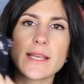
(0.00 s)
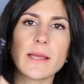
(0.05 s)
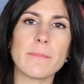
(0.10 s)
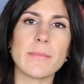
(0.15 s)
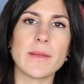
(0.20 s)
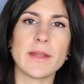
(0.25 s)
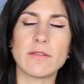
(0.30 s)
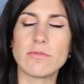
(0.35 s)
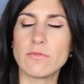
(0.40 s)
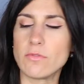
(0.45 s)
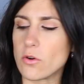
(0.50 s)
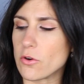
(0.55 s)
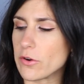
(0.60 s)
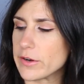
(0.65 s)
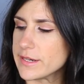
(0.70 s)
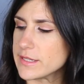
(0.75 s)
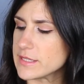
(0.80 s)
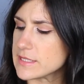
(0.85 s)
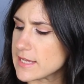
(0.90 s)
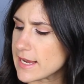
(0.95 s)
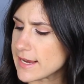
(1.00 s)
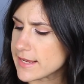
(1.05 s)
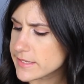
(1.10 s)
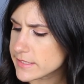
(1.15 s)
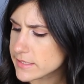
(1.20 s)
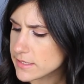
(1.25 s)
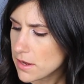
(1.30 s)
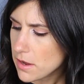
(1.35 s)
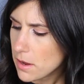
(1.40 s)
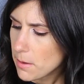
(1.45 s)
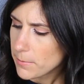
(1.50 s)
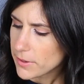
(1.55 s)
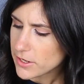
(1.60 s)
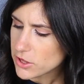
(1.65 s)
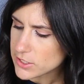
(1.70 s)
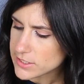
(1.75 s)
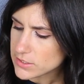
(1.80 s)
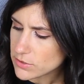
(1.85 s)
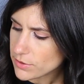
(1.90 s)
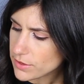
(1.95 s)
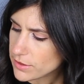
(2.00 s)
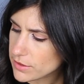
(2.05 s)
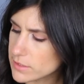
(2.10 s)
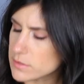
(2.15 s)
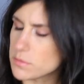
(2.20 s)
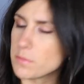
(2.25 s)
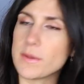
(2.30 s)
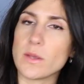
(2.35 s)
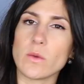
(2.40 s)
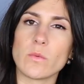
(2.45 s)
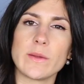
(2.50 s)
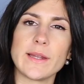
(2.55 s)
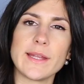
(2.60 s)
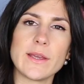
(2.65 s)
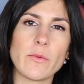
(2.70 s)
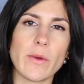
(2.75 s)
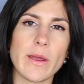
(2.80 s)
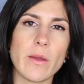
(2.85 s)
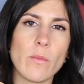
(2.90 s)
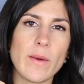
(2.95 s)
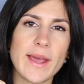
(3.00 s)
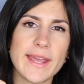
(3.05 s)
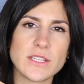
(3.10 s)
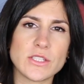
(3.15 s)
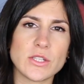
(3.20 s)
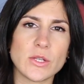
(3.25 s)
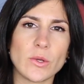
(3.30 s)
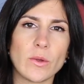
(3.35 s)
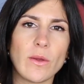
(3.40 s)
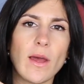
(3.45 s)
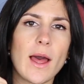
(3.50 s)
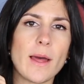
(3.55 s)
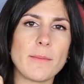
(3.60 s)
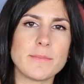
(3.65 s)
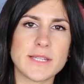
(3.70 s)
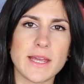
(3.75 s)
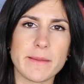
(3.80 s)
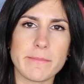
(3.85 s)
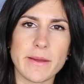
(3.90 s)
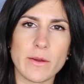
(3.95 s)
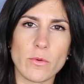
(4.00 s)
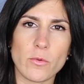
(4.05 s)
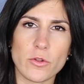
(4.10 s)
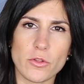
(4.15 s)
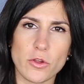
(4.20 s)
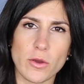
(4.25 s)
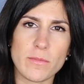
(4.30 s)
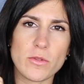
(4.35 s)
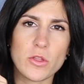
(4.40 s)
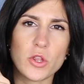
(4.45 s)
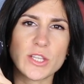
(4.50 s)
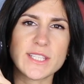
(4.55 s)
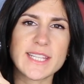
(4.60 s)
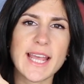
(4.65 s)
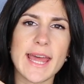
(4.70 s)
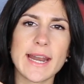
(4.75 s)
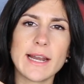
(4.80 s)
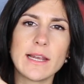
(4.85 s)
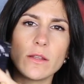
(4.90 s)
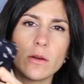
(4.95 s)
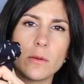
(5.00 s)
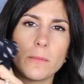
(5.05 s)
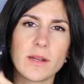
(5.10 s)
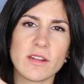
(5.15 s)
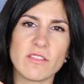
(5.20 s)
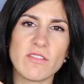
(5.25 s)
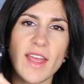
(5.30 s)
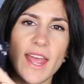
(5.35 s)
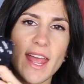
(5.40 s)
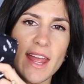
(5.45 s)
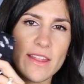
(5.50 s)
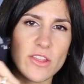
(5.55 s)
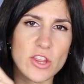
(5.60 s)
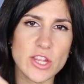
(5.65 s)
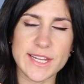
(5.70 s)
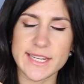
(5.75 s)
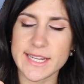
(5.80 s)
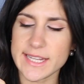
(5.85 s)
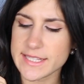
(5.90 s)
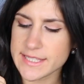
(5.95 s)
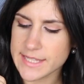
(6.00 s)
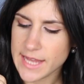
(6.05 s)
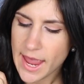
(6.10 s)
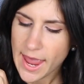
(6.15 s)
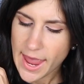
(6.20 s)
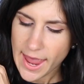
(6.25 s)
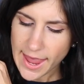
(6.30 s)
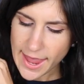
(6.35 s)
like a pinafore in a sense, but I just thought that this would be a really great way to update my wardrobe and just add a little bit of edginess.